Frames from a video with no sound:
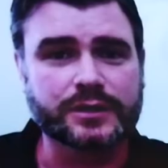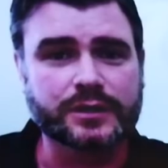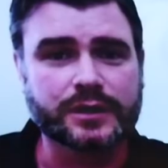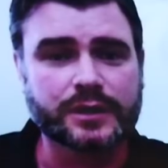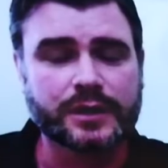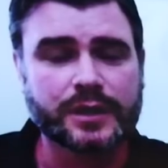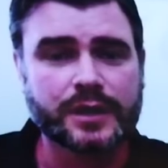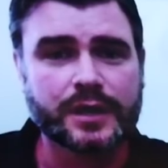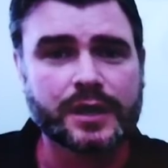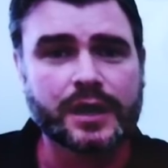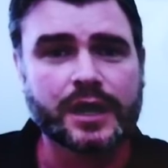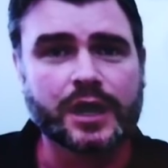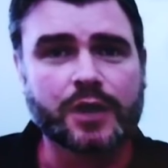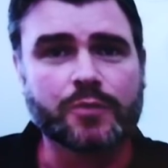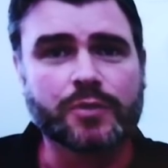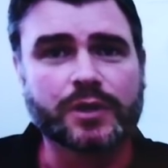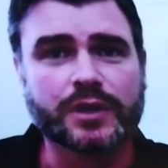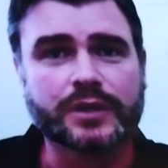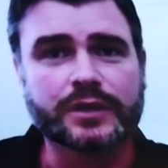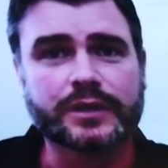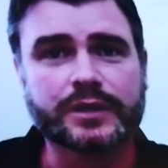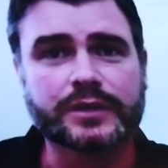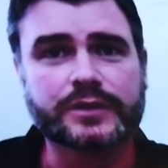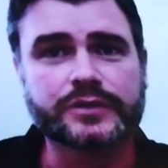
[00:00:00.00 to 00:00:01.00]
and ability
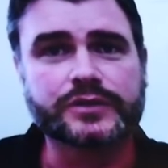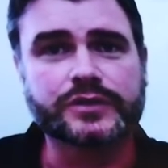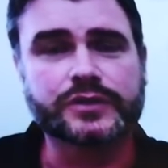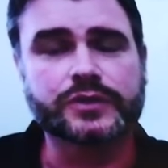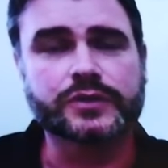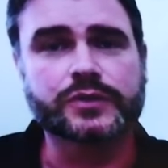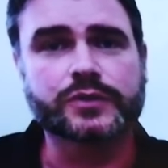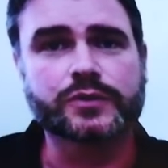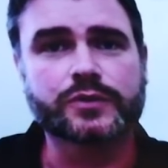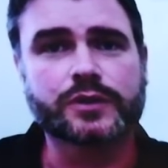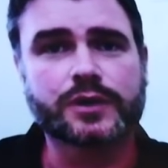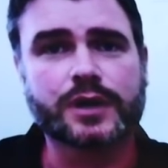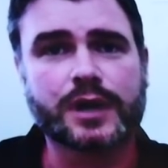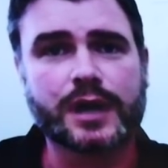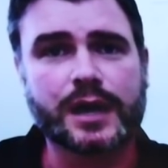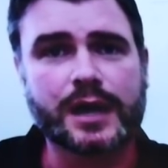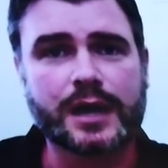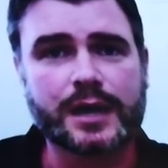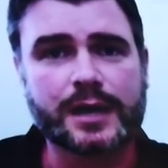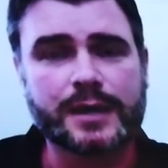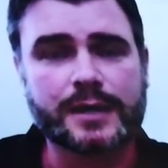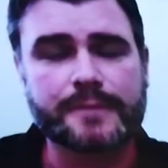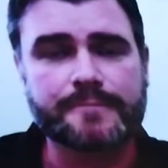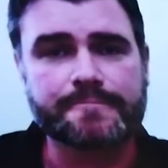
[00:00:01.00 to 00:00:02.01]
to
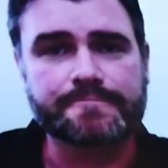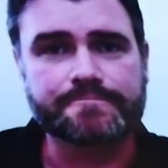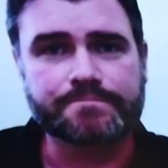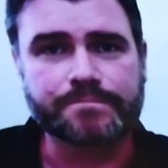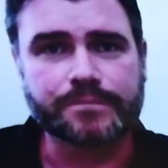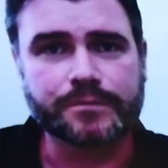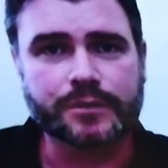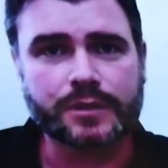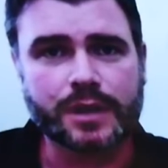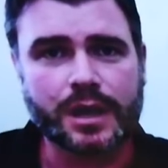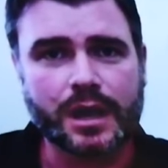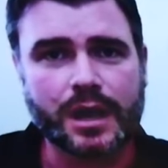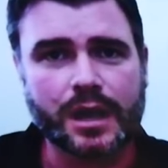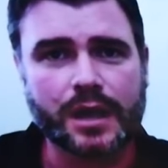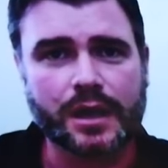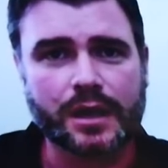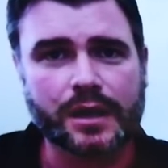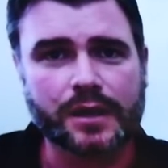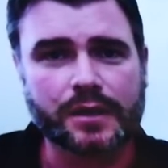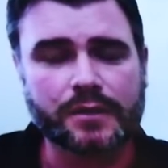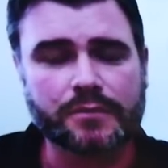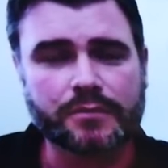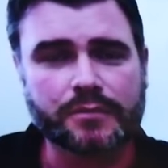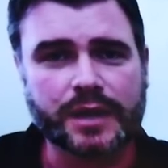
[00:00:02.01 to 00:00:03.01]
um, uh,
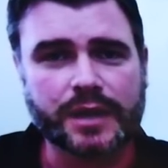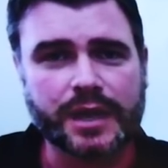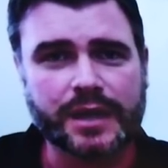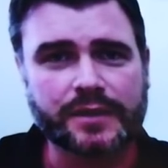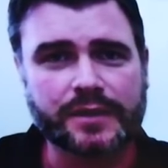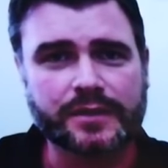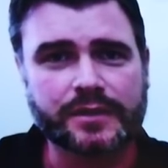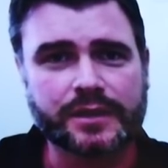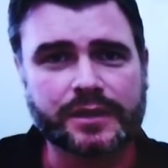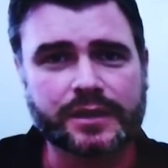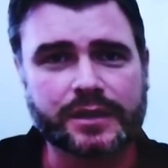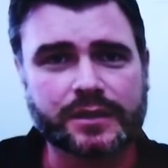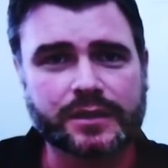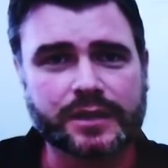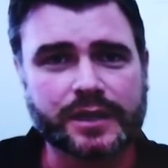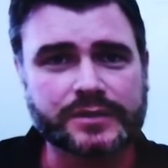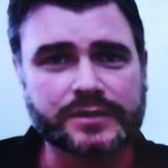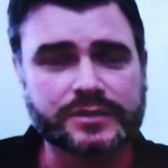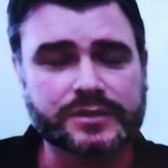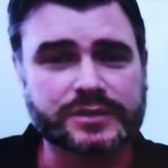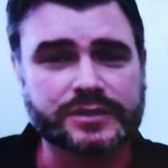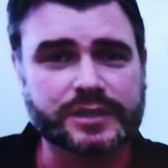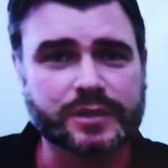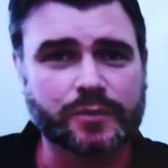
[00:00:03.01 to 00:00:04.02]
gain the license that
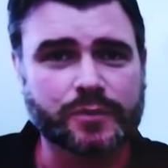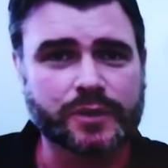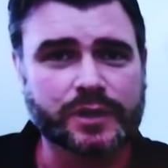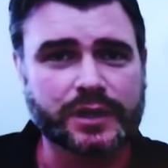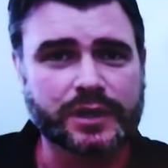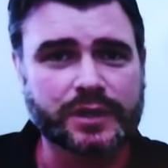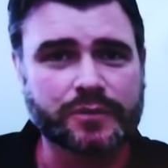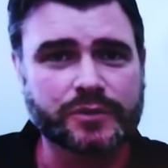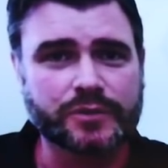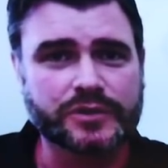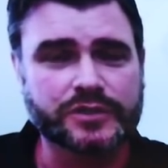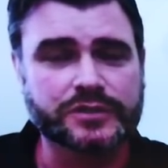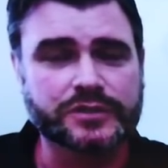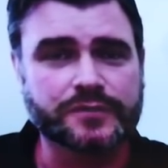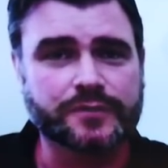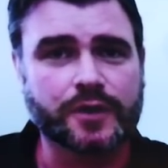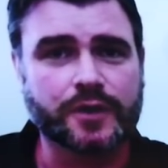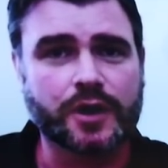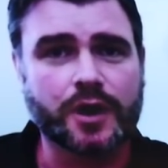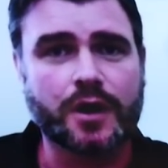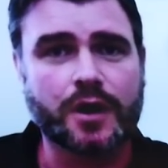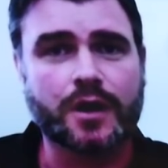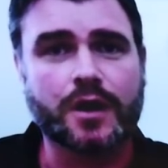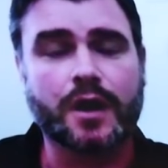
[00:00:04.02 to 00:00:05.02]
we need, which is for
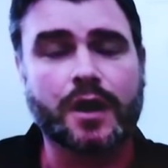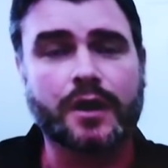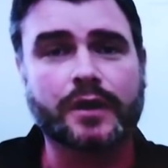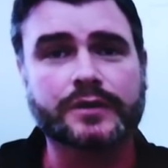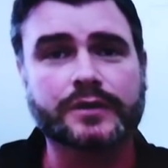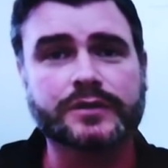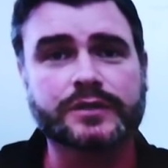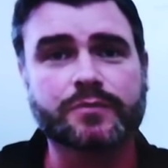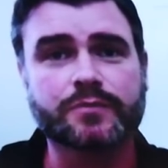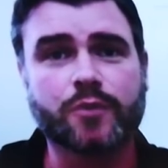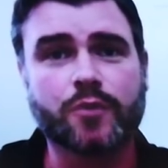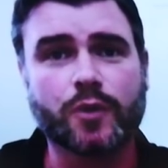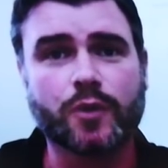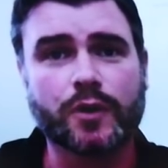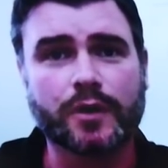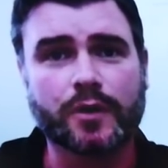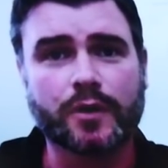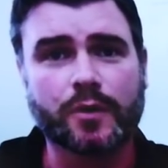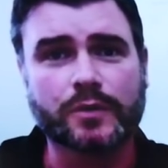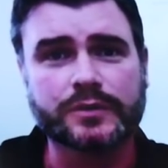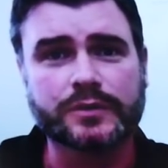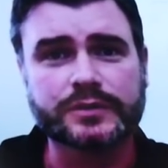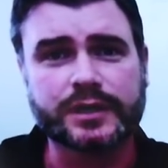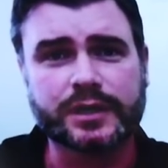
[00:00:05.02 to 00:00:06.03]
narcotics import and
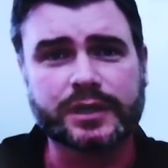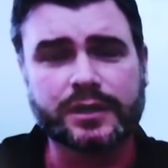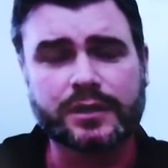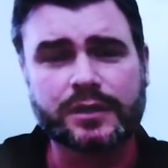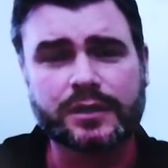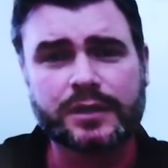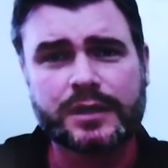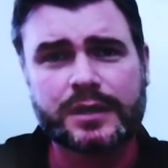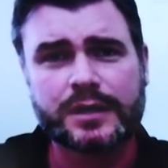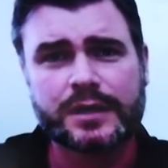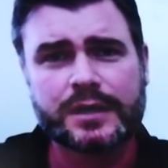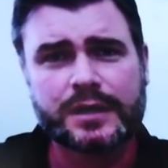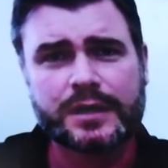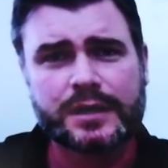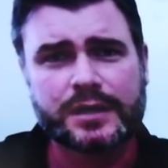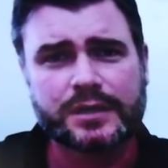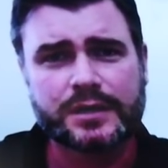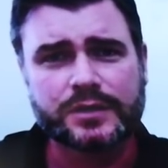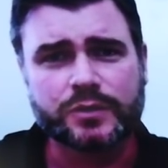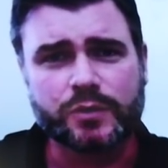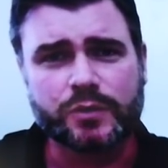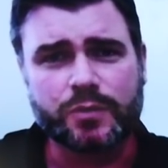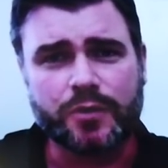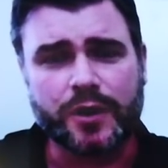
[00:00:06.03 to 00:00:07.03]
wholesale. So we
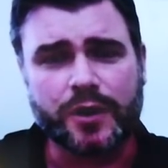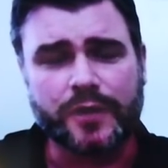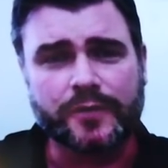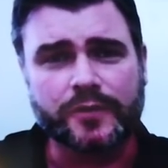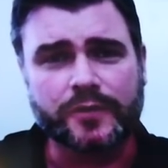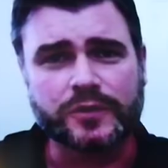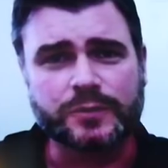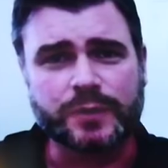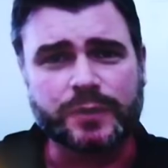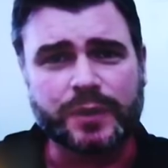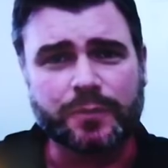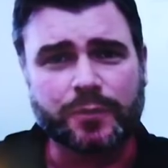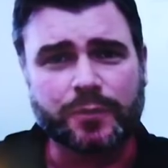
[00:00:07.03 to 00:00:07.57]
brought those people in,